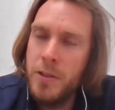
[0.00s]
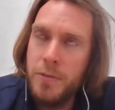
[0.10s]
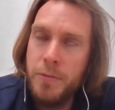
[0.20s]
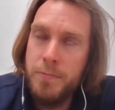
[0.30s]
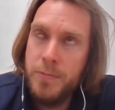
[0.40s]

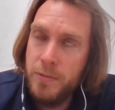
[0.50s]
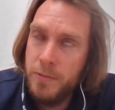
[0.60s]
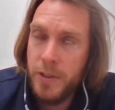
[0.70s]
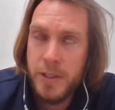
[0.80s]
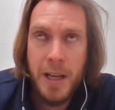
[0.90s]
So,
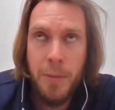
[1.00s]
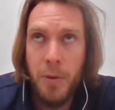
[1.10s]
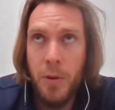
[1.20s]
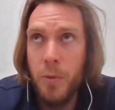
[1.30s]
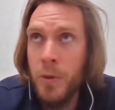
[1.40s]
for
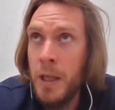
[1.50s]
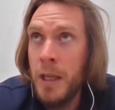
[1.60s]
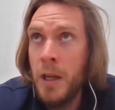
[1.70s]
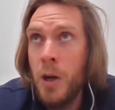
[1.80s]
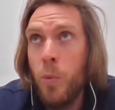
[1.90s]
example,
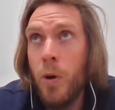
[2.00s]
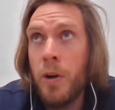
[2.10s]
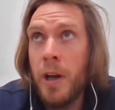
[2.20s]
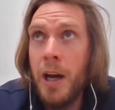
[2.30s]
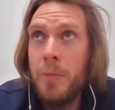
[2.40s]

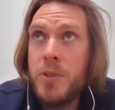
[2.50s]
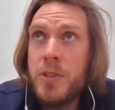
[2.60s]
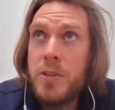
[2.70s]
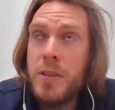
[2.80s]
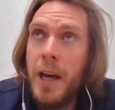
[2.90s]
World
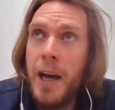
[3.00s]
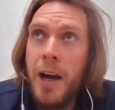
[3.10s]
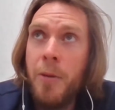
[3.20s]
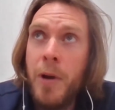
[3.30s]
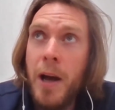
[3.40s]
Cups
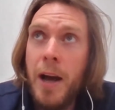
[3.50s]
are